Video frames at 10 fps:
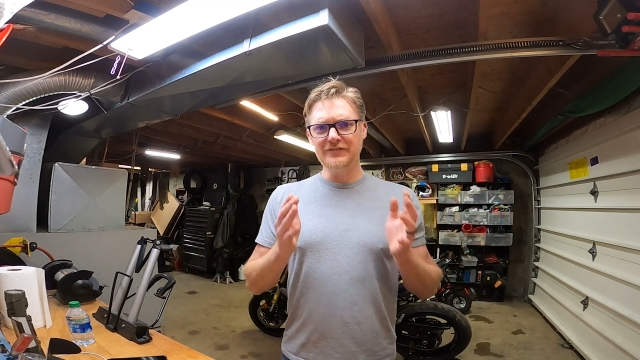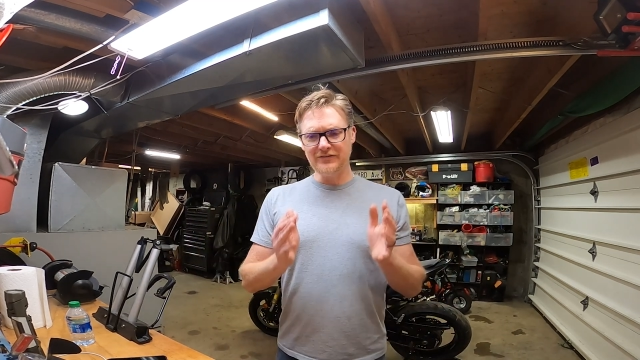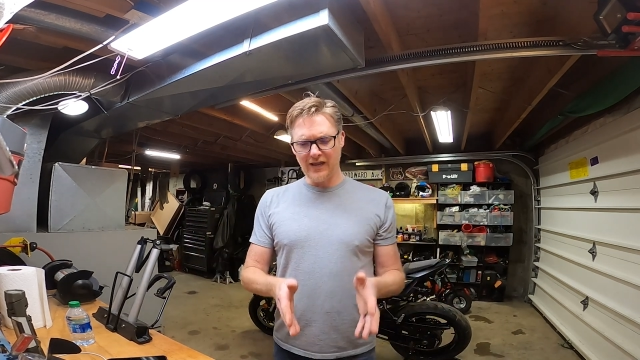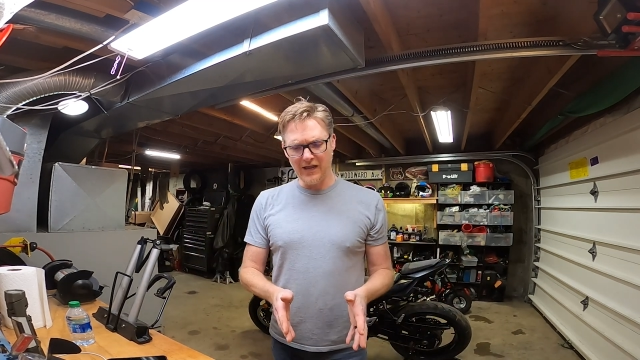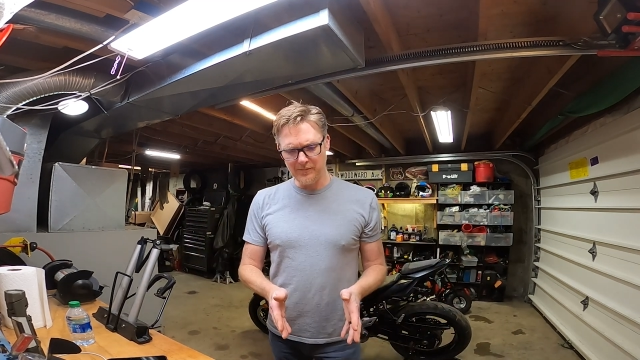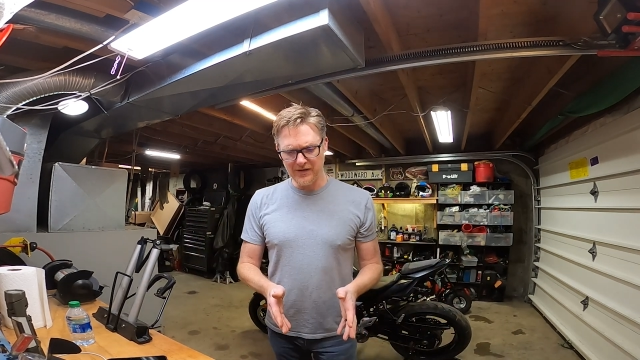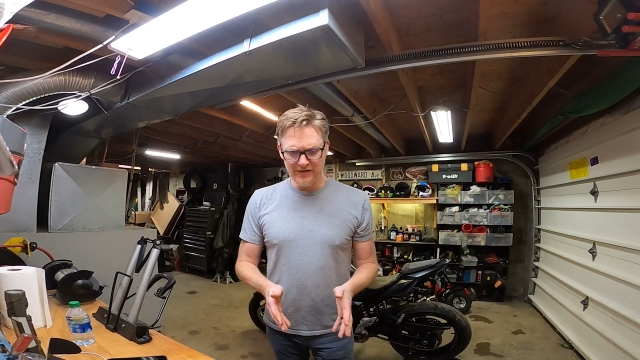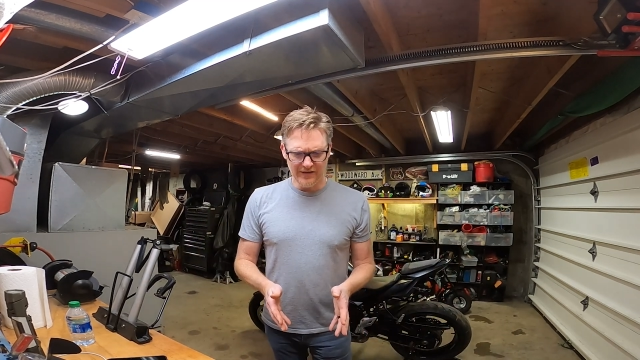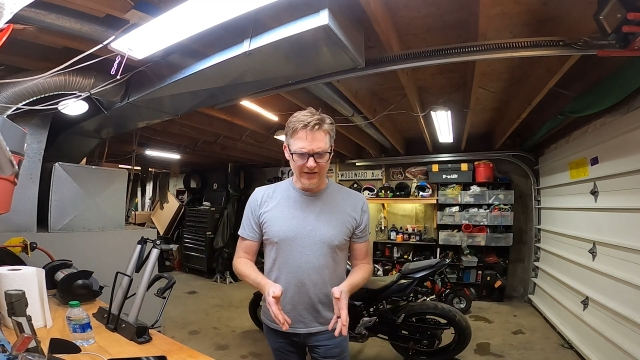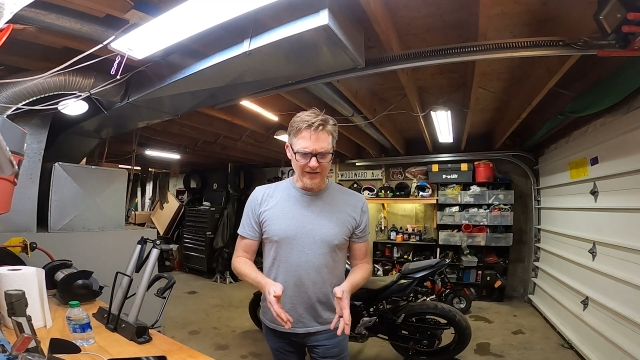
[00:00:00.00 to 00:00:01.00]
same
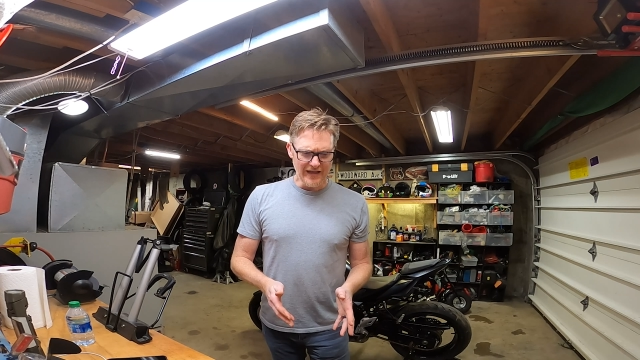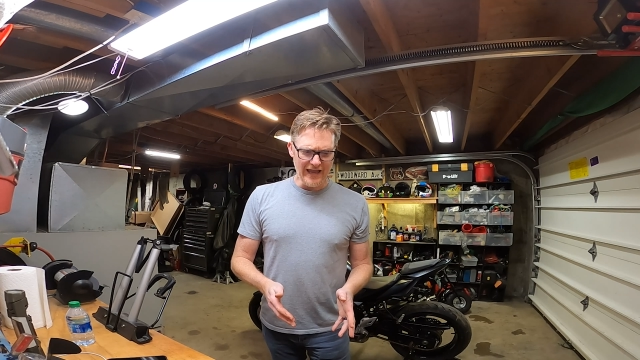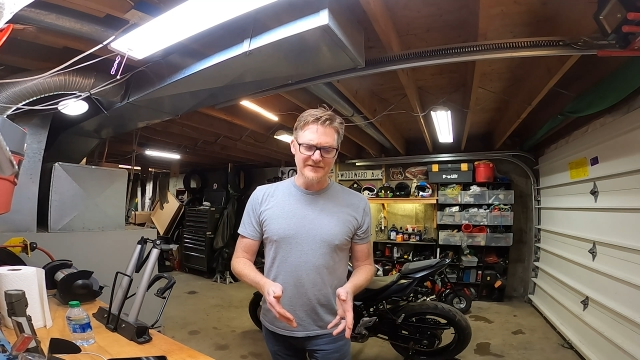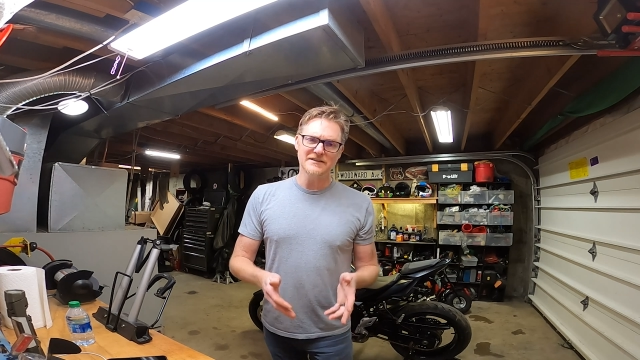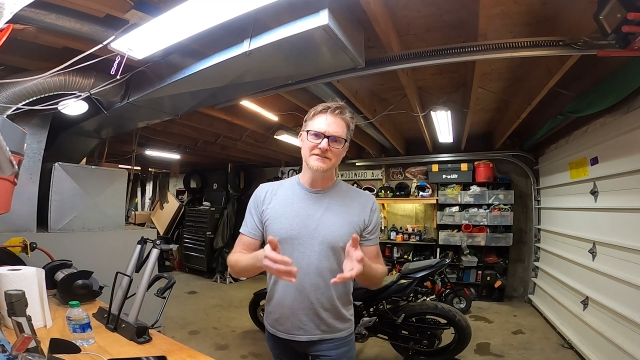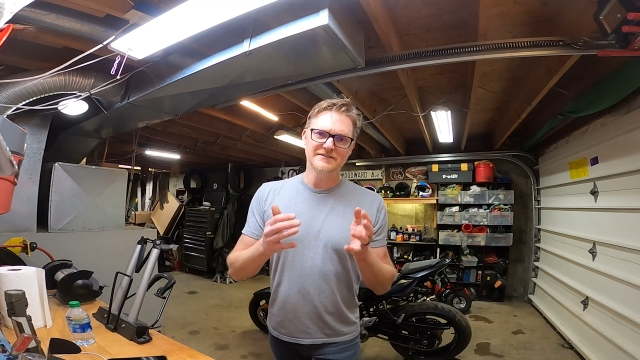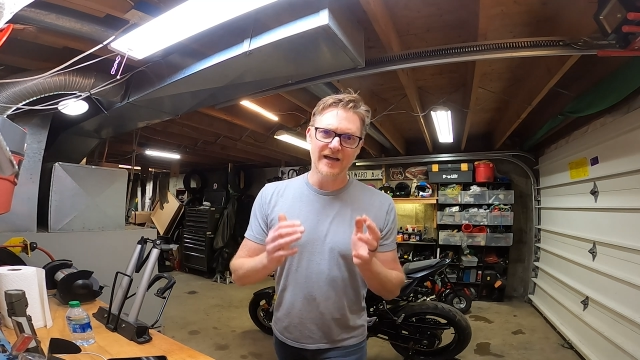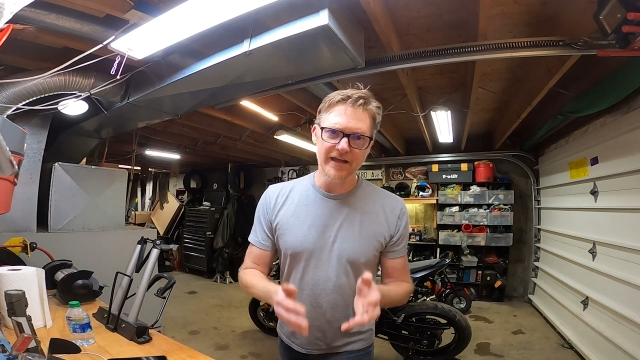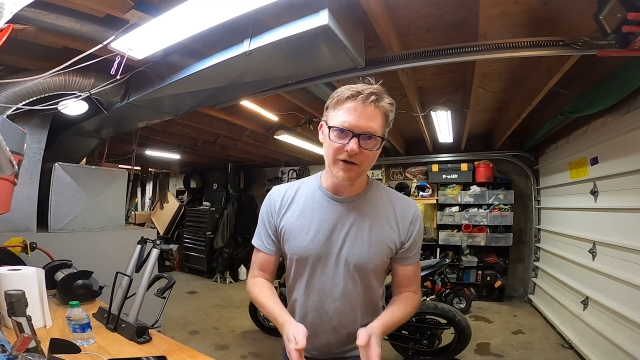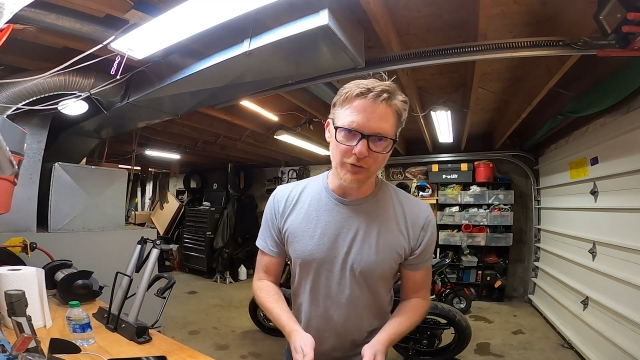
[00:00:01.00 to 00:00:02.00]
as a
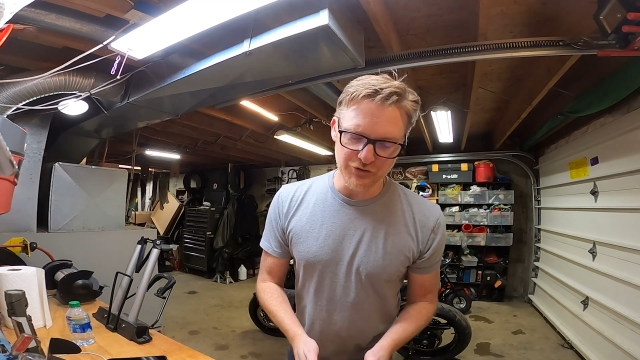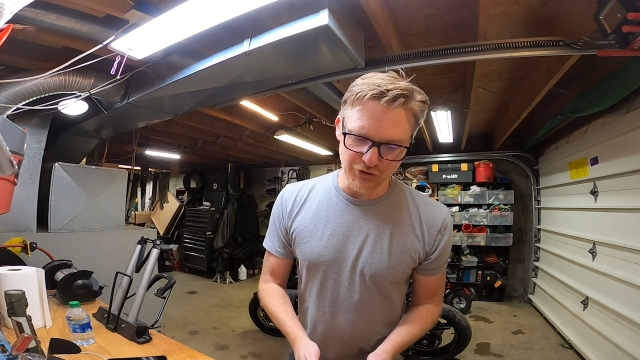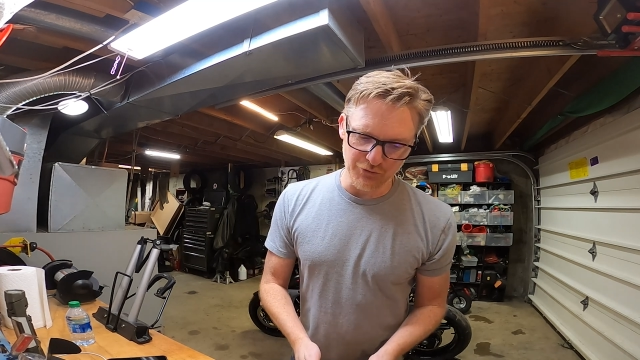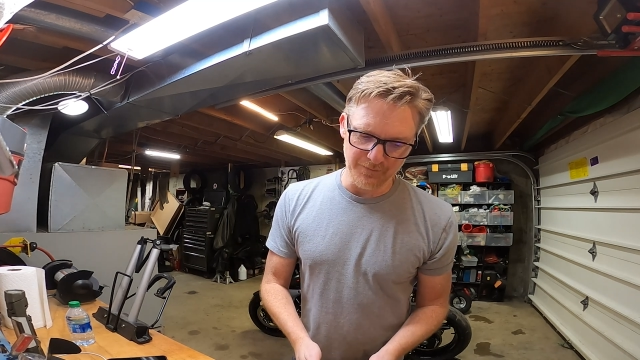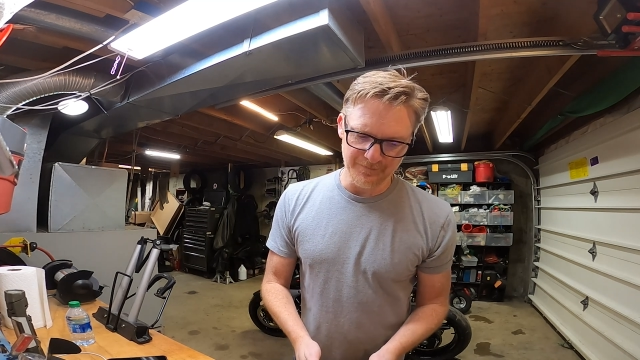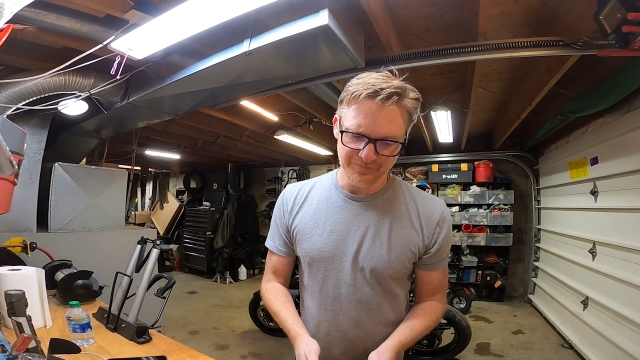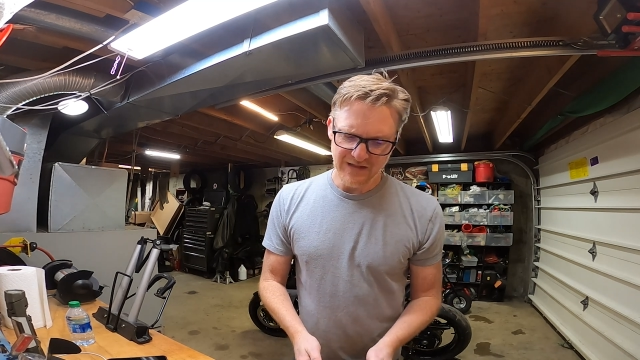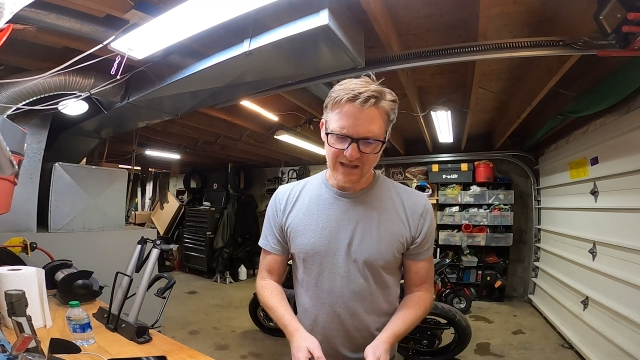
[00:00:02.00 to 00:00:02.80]
dyno tune.